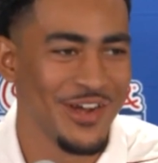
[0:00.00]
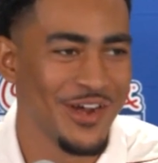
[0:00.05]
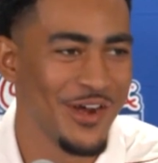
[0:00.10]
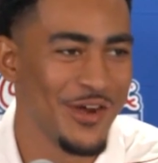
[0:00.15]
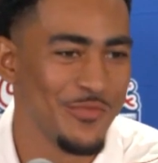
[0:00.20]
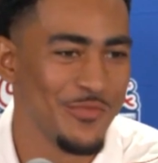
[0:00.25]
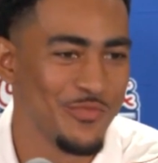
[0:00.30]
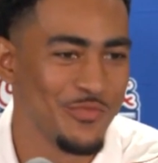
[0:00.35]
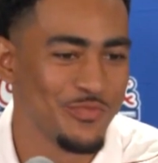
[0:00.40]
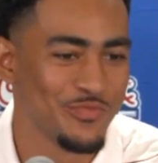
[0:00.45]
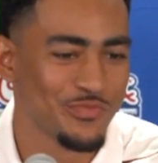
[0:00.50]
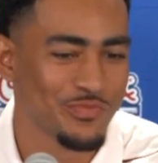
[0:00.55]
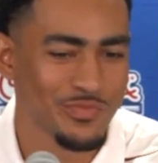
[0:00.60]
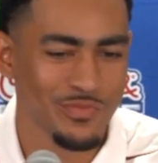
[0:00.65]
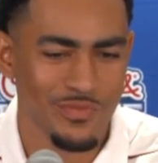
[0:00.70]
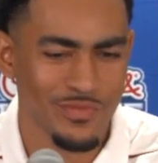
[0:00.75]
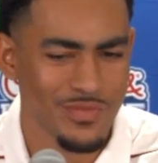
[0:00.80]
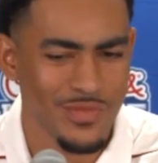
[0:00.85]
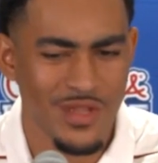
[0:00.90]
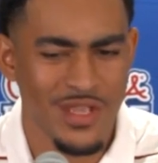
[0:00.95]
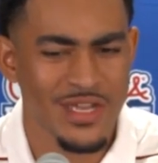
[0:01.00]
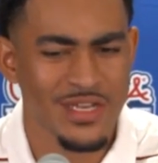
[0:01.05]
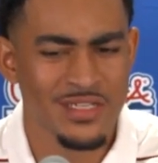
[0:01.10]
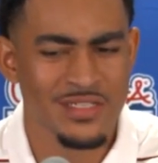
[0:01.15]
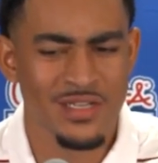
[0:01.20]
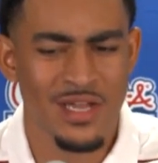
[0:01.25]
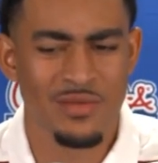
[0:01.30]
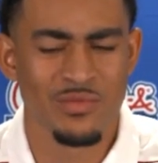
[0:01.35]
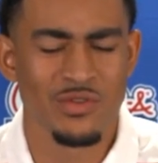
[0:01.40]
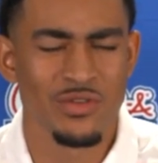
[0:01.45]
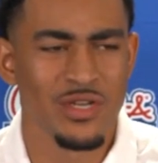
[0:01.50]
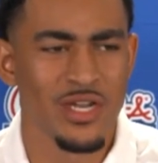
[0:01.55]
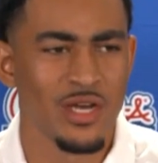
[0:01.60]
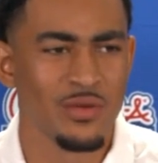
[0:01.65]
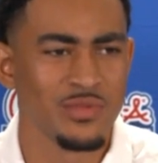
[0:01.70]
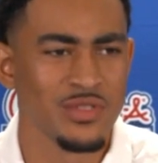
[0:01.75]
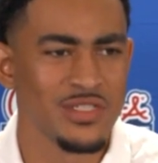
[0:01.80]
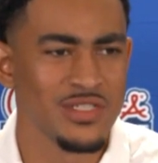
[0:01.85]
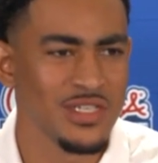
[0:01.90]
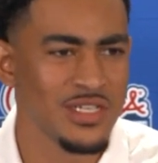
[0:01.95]
not at all.
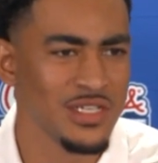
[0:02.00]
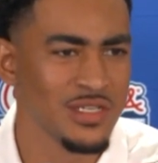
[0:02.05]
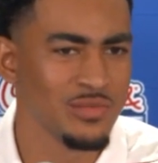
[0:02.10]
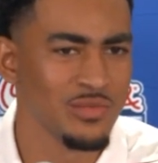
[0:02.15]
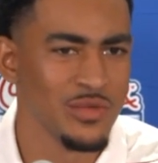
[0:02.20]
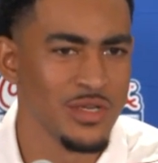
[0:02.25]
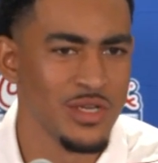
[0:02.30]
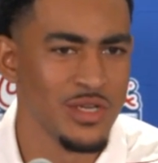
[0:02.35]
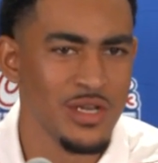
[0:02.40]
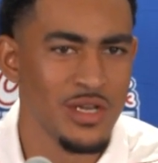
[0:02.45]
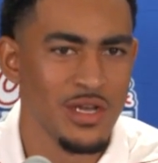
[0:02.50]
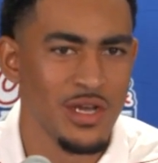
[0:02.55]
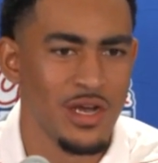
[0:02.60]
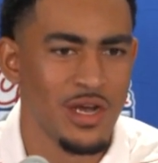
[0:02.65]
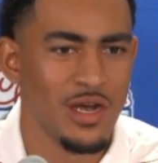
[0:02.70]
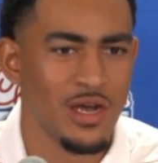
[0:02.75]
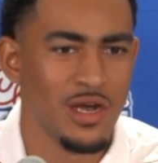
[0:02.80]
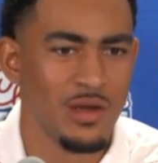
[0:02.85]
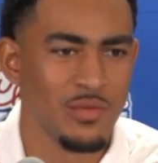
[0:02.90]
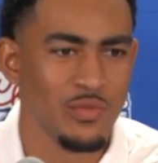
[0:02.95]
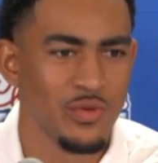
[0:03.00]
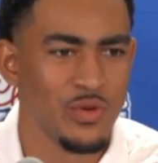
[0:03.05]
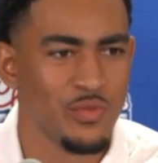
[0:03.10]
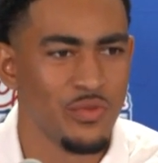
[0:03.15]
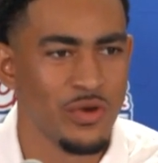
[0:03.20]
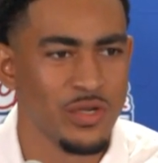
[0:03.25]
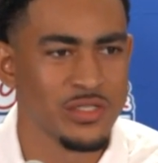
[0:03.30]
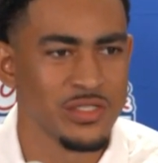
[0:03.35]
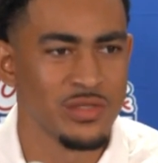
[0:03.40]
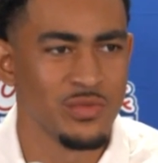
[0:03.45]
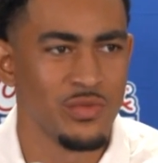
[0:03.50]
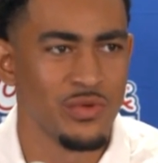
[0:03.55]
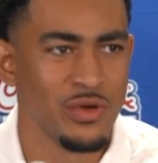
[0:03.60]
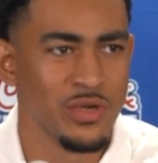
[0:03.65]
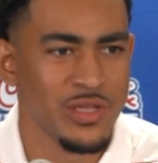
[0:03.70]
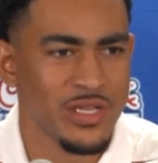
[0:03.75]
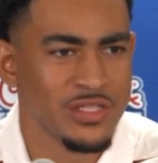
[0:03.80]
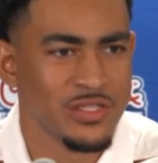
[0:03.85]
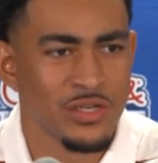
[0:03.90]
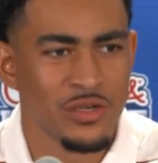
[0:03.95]
Anytime you can help the team
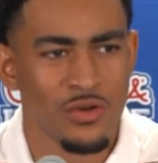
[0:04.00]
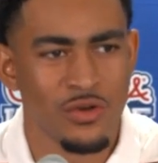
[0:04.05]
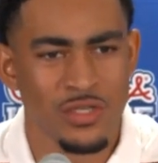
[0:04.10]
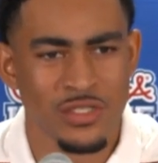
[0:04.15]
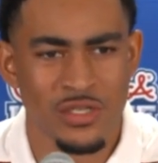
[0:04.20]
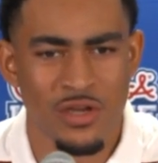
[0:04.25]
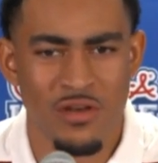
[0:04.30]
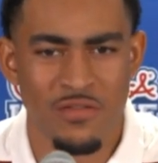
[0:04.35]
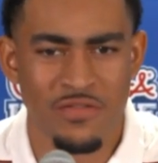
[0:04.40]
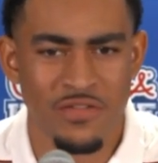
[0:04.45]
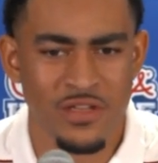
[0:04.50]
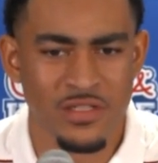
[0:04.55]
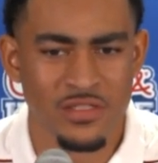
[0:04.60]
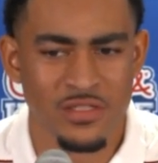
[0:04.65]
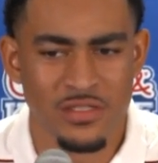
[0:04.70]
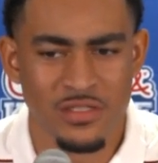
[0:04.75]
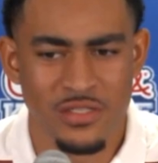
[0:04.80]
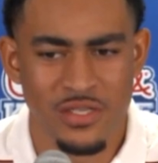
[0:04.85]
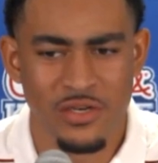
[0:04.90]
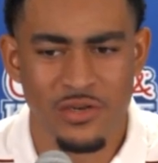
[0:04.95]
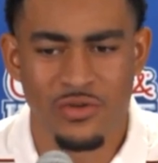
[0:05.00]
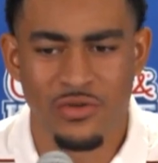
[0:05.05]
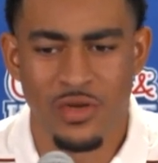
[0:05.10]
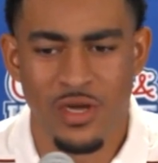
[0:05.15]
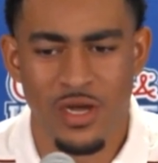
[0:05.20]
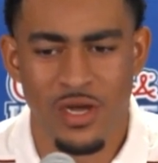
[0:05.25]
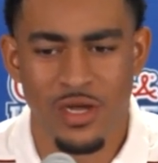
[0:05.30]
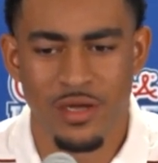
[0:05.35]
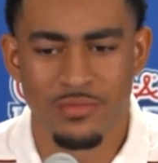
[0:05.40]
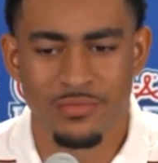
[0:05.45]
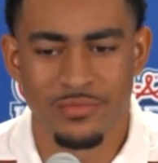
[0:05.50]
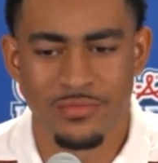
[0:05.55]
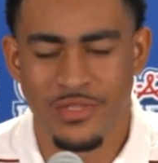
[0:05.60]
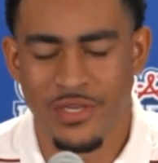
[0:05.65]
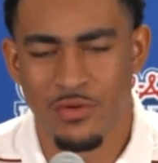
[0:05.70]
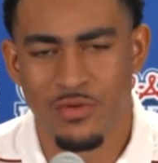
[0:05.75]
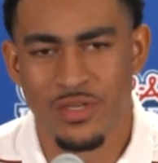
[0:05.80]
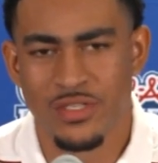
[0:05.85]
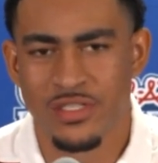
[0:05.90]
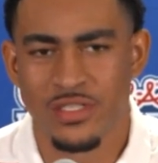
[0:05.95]
put points on the board, that's our goal as offense.
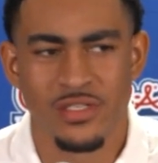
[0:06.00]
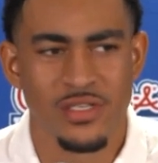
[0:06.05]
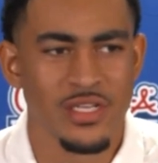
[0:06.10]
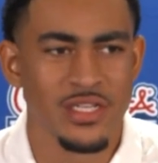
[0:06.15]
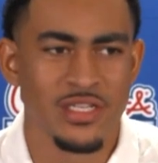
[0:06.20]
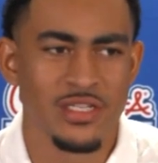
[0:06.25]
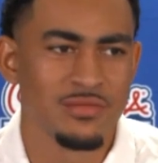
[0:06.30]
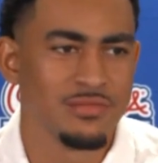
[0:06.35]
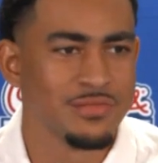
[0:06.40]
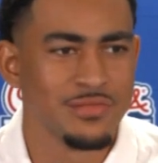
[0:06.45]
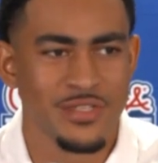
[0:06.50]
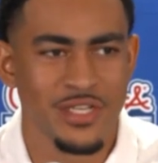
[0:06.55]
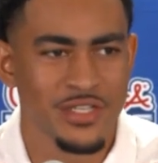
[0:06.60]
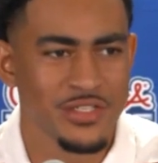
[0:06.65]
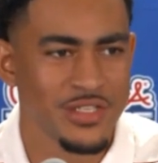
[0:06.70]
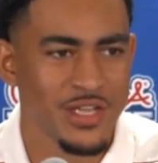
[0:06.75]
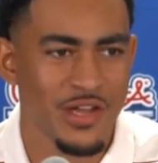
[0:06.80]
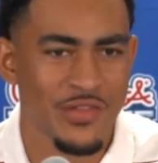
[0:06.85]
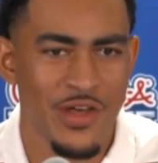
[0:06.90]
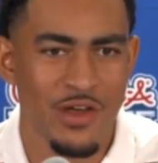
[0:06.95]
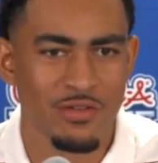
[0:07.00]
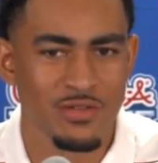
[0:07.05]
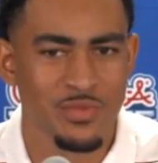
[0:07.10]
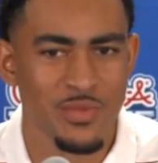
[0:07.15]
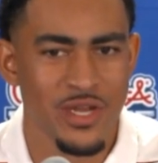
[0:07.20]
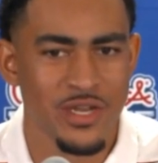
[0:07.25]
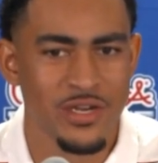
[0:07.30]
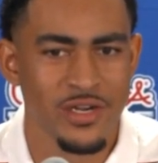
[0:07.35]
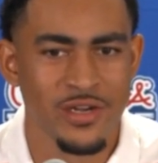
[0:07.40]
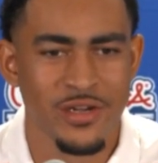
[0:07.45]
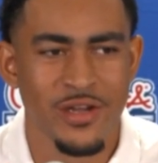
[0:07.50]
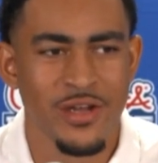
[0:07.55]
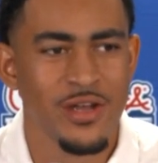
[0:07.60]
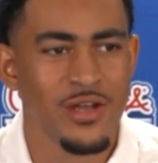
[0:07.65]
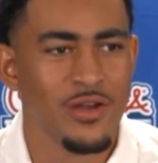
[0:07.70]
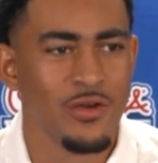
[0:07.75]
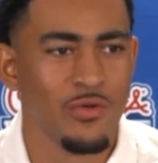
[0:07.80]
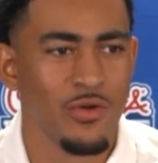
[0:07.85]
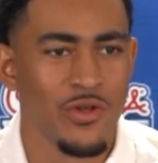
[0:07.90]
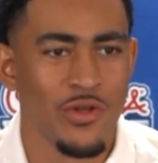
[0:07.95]
So there wasn't any
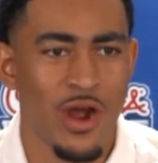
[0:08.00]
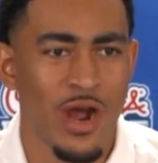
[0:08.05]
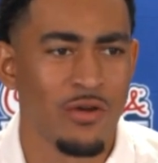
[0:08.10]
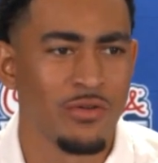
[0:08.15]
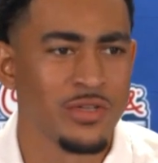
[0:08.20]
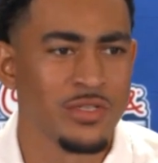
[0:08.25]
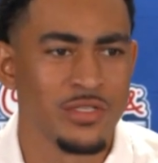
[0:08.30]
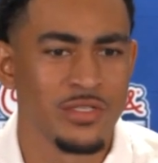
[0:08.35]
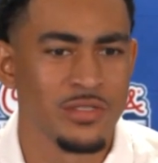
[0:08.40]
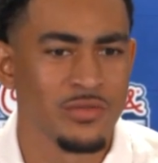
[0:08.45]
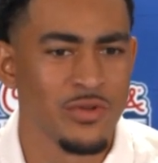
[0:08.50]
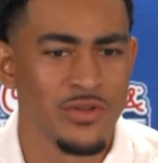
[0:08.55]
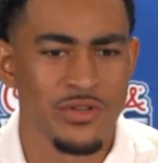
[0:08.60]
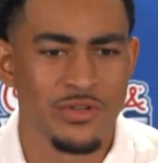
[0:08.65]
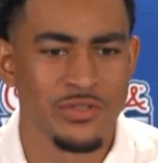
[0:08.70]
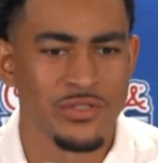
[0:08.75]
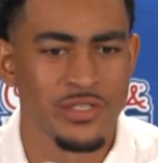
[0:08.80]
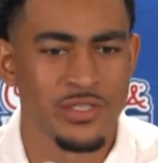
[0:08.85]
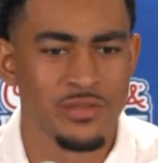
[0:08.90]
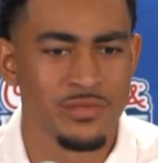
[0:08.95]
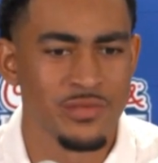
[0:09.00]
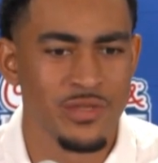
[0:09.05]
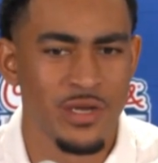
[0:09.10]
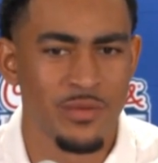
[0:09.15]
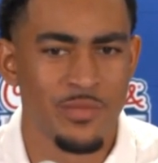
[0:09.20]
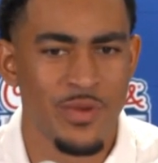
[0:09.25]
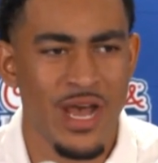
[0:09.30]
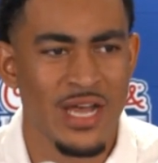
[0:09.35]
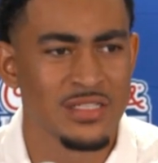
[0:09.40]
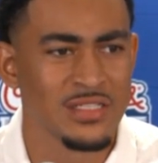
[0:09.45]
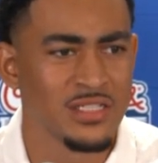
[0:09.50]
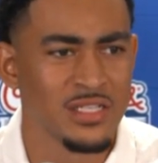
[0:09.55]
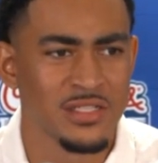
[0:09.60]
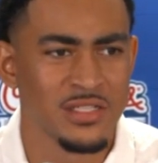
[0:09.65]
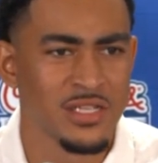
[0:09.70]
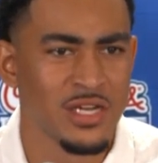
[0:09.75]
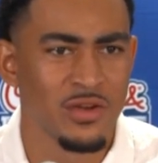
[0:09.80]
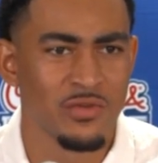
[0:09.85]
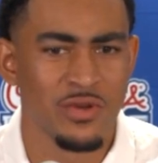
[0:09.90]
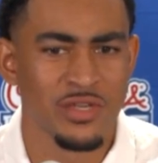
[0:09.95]
touchdown that was better. Whether it was
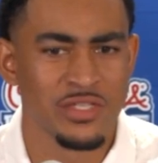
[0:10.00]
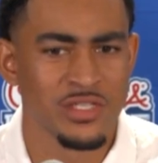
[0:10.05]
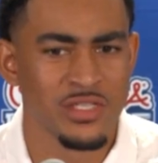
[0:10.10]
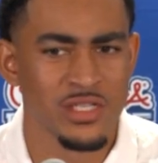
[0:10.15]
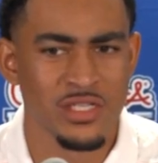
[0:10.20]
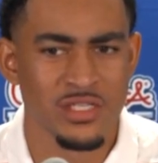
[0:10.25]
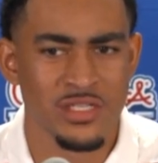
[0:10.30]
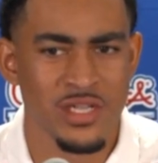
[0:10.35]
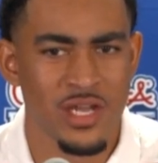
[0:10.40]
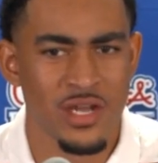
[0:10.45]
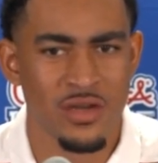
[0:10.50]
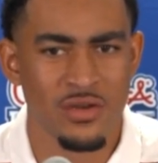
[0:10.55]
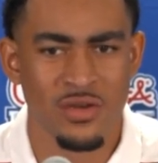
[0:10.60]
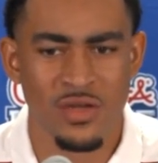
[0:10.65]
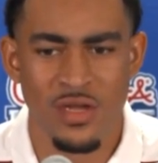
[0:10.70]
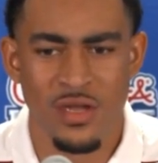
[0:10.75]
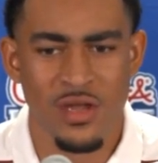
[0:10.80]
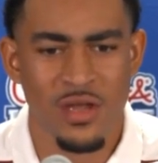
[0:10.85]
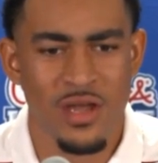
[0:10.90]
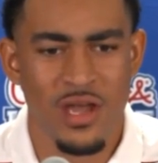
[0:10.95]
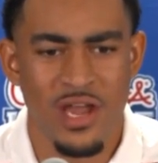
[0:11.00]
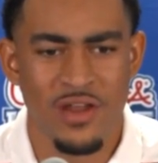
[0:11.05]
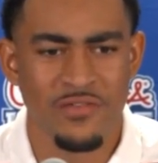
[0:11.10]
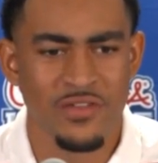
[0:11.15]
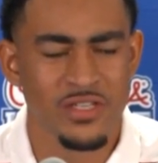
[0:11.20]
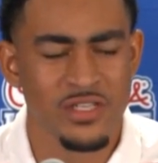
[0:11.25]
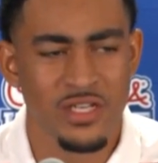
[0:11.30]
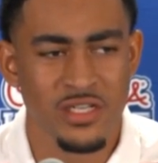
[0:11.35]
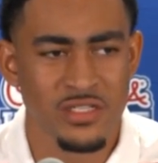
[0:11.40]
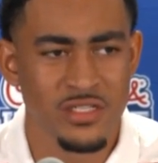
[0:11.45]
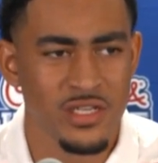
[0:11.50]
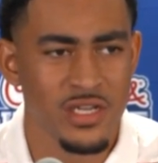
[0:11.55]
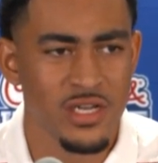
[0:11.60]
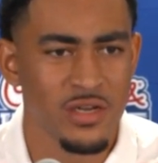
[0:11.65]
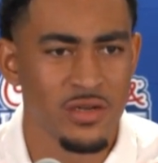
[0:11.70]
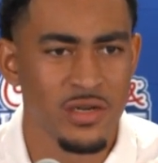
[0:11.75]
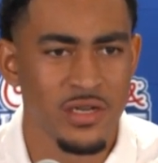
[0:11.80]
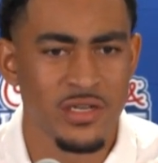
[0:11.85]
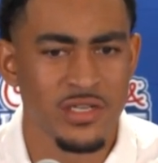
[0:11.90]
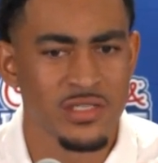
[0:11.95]
a pass touchdown, a rushing touchdown,
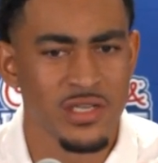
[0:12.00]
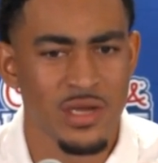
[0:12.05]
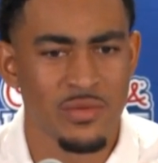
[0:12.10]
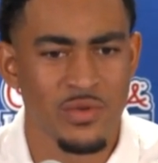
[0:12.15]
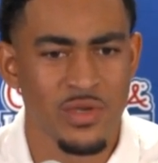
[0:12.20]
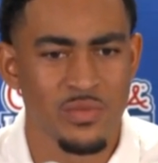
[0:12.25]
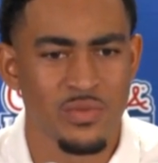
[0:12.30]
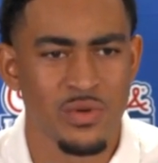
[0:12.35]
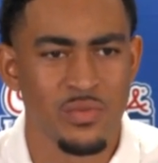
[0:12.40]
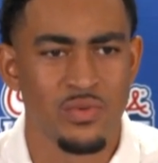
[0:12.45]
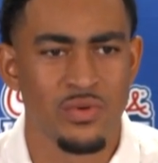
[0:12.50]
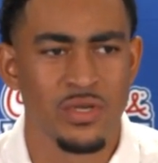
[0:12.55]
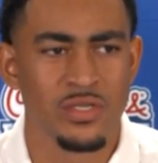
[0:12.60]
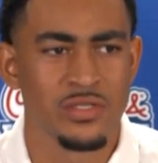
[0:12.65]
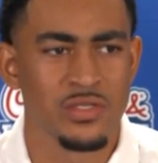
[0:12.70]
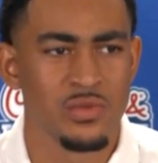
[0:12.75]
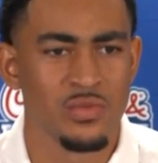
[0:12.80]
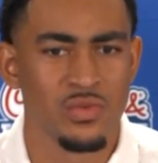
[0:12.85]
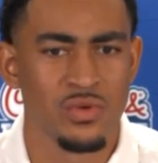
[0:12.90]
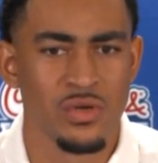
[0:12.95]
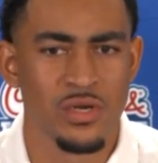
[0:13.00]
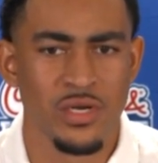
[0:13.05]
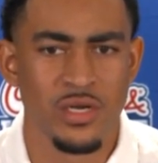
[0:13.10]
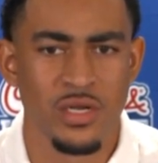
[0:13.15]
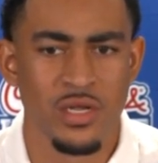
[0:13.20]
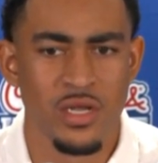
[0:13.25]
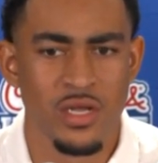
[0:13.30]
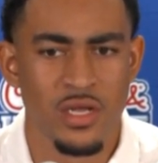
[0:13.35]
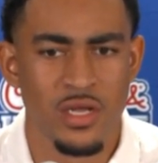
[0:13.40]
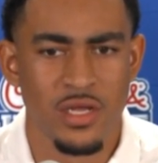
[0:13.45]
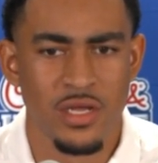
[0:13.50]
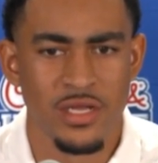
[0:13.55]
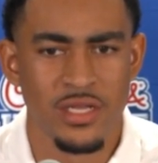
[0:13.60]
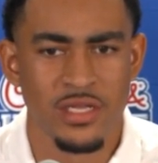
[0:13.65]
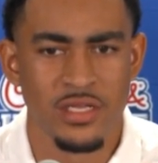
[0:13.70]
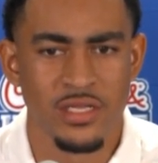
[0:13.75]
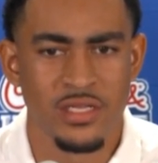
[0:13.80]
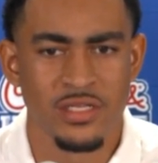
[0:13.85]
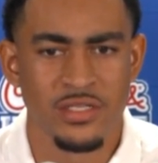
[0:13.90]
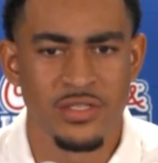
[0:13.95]
every touchdown, anytime we can put points on the
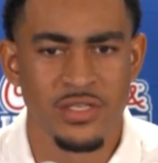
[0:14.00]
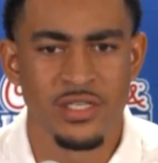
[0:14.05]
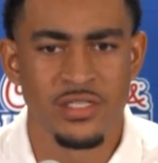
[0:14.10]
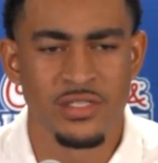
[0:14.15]
board,